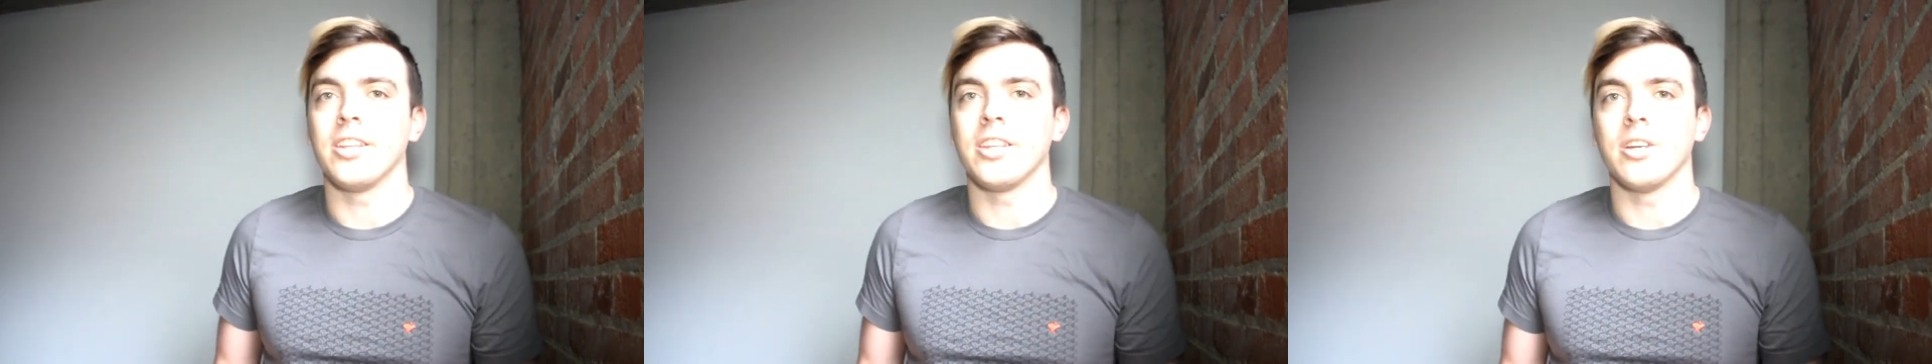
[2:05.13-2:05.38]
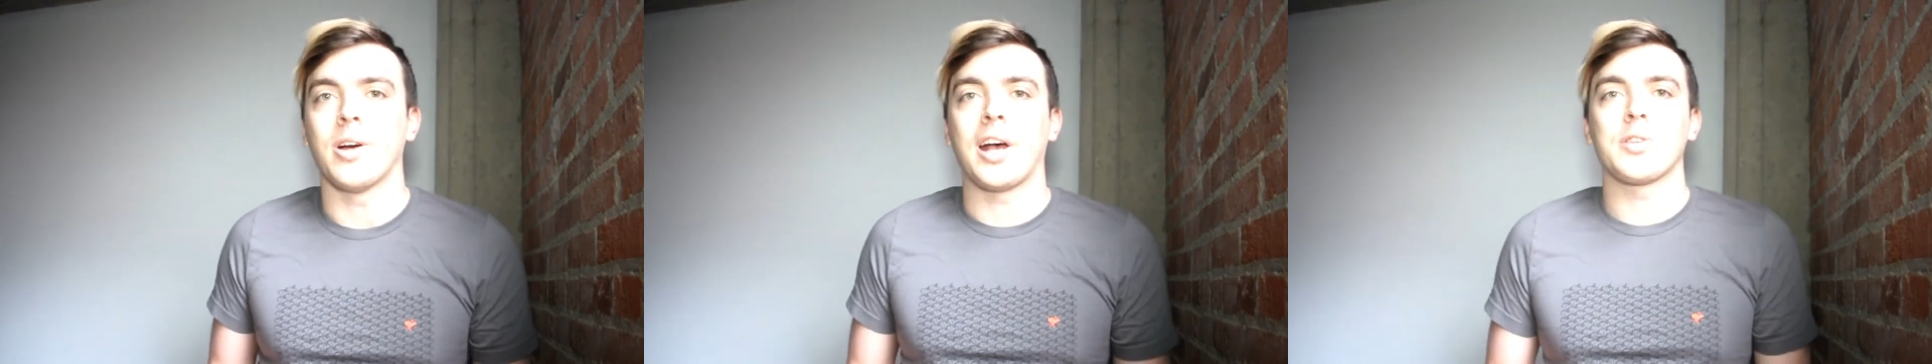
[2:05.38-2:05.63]
the
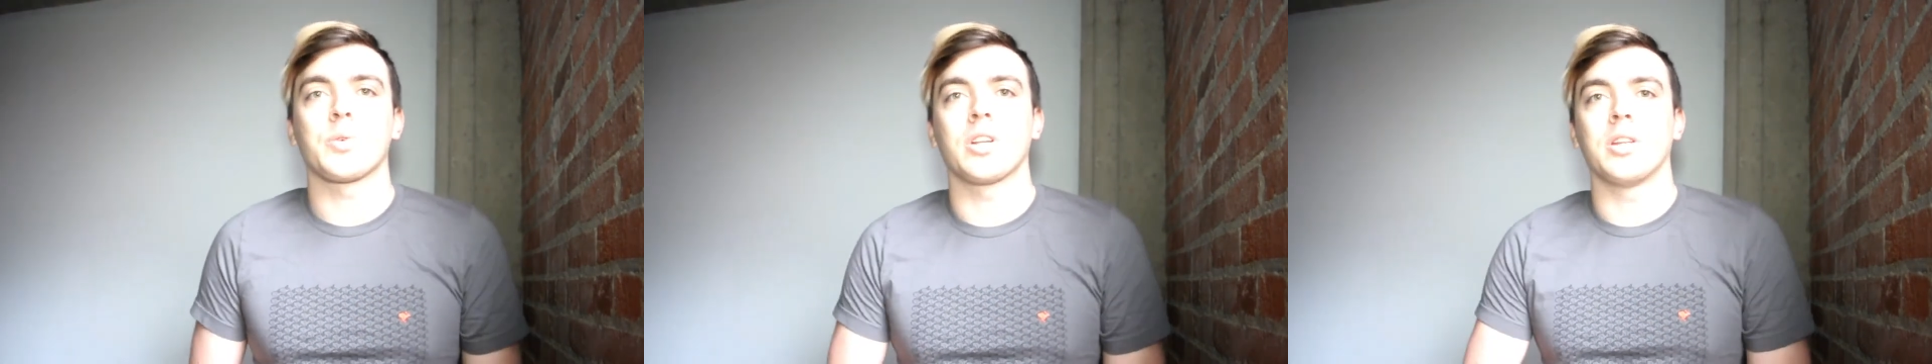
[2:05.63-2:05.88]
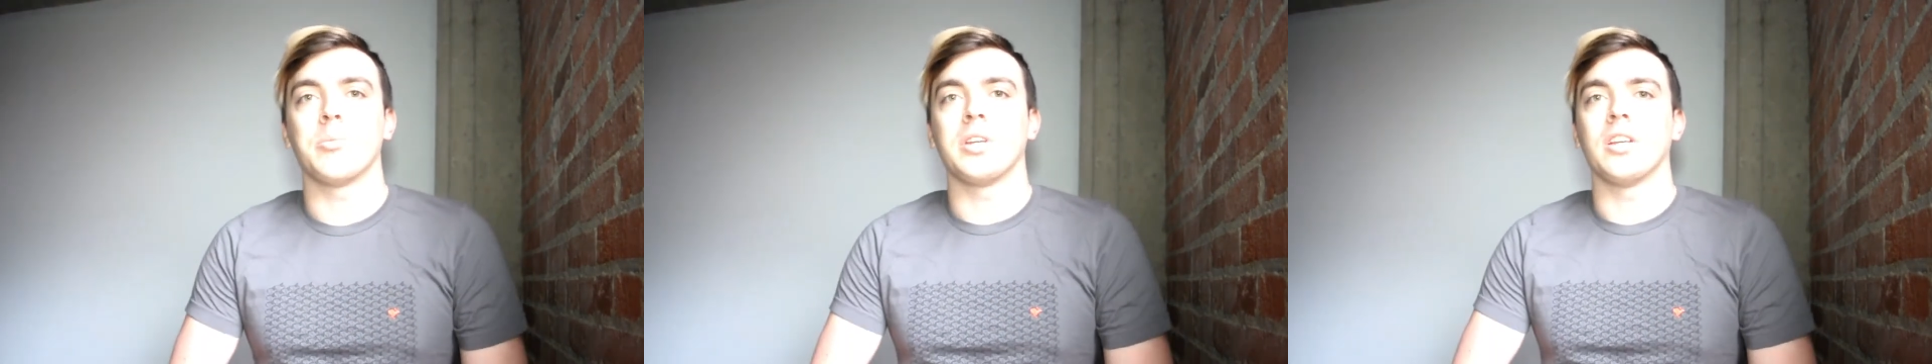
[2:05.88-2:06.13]
U.S. were
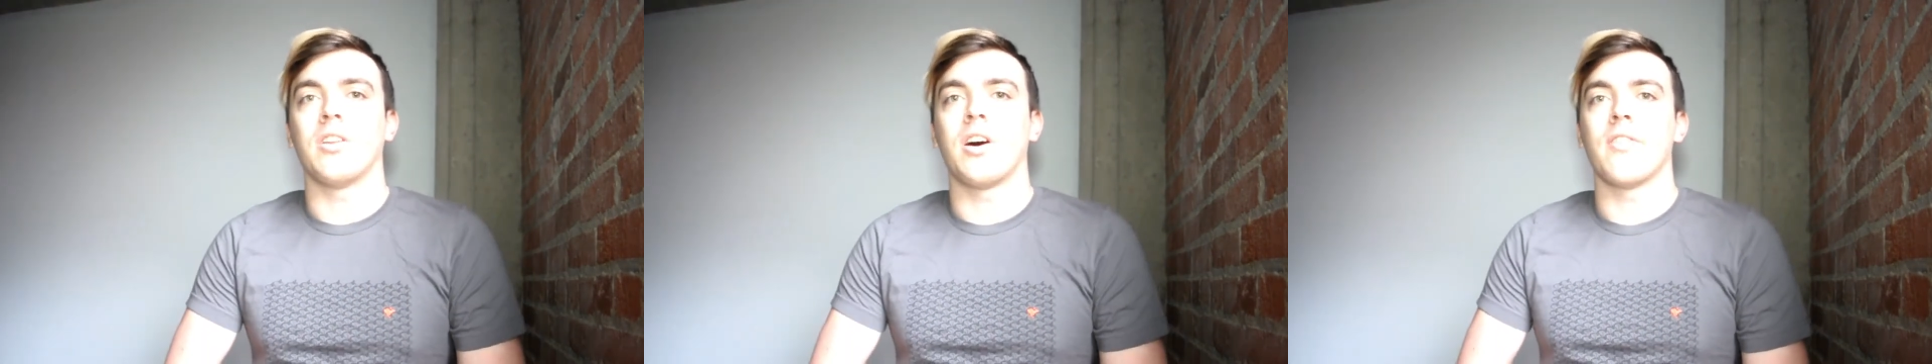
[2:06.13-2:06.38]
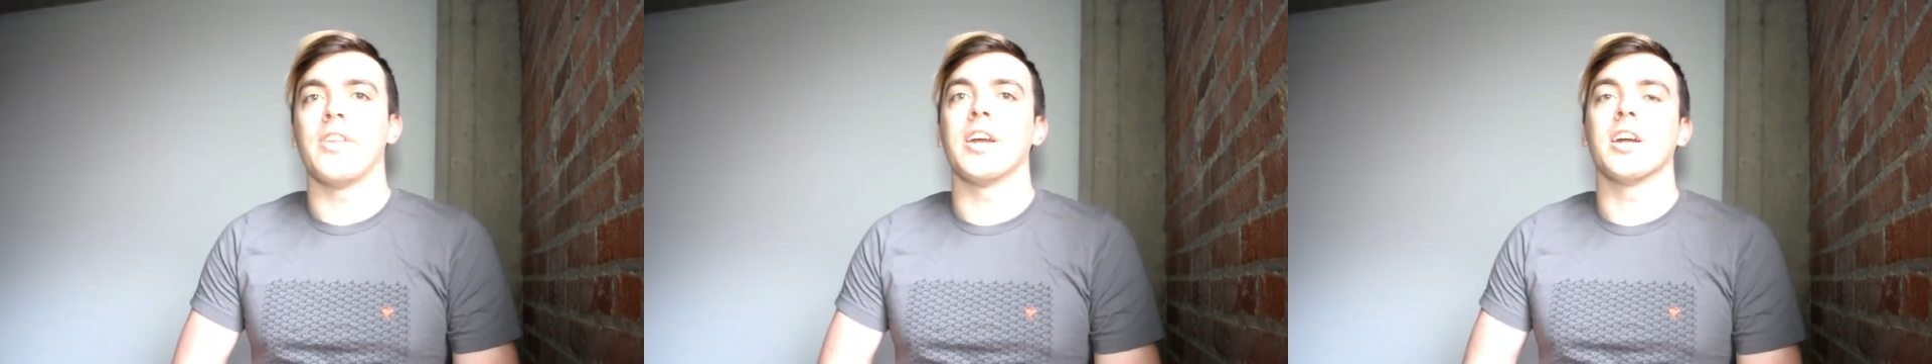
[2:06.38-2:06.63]
going to be
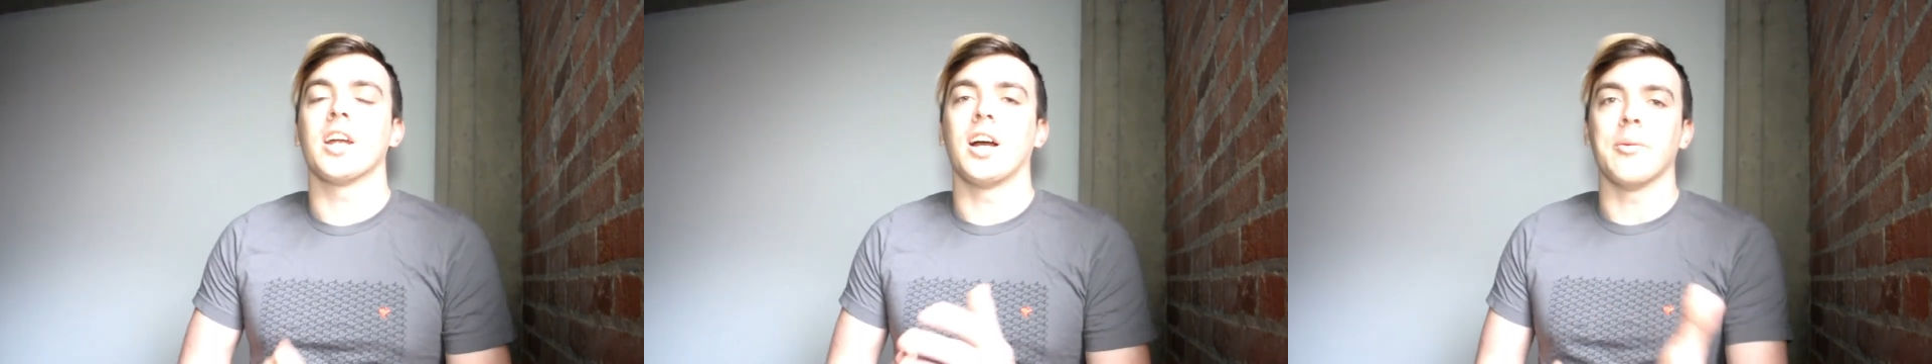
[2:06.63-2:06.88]
on there.